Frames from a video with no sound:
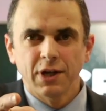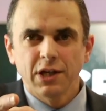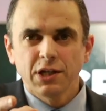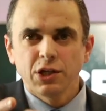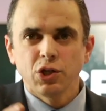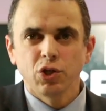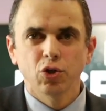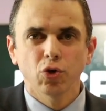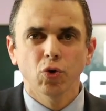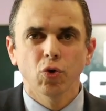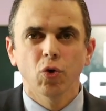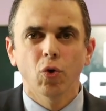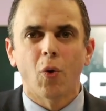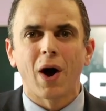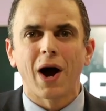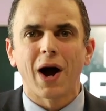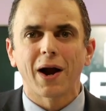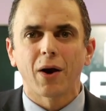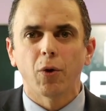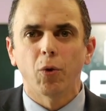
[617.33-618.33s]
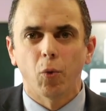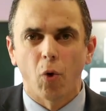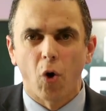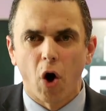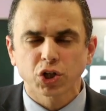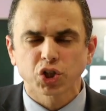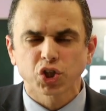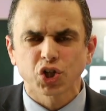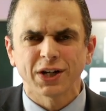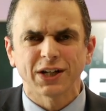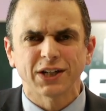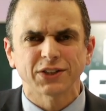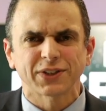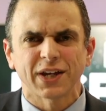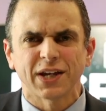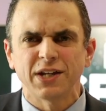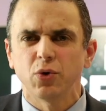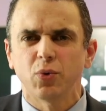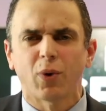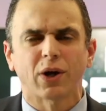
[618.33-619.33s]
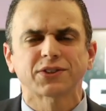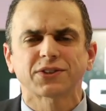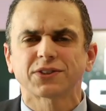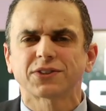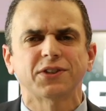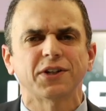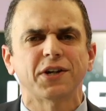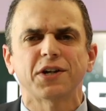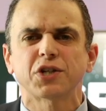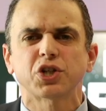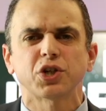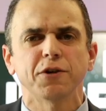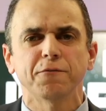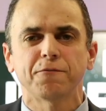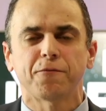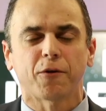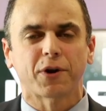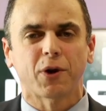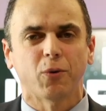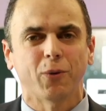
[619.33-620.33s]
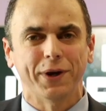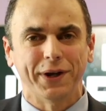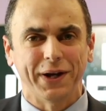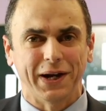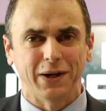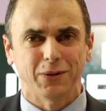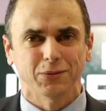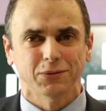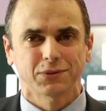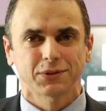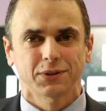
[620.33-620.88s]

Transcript: You who are watching us and you are searching for a way out.